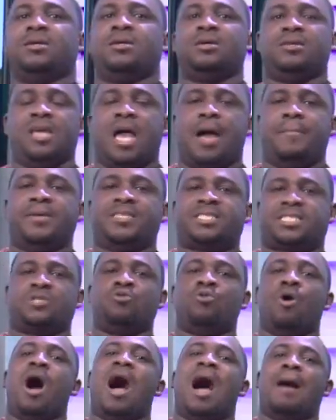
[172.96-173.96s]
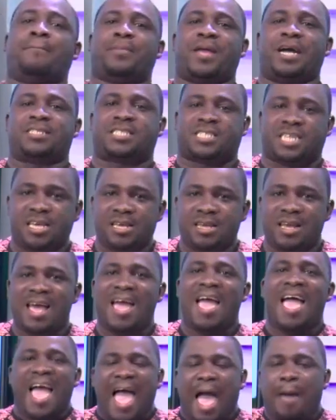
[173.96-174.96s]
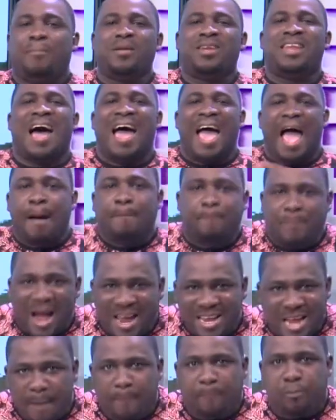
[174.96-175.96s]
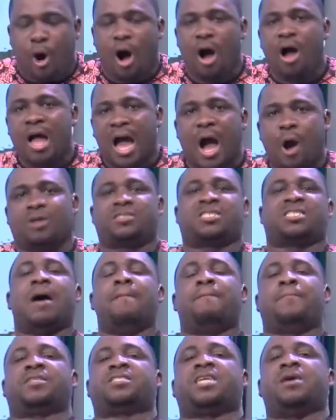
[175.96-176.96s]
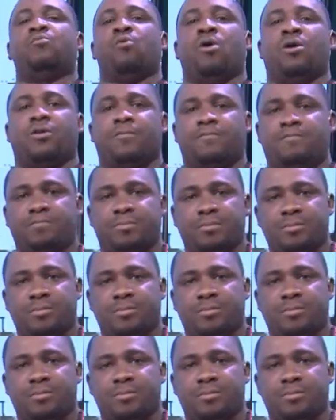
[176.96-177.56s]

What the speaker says: ye bi si wo apiati e bi na e pa yabo e o sampotem wonum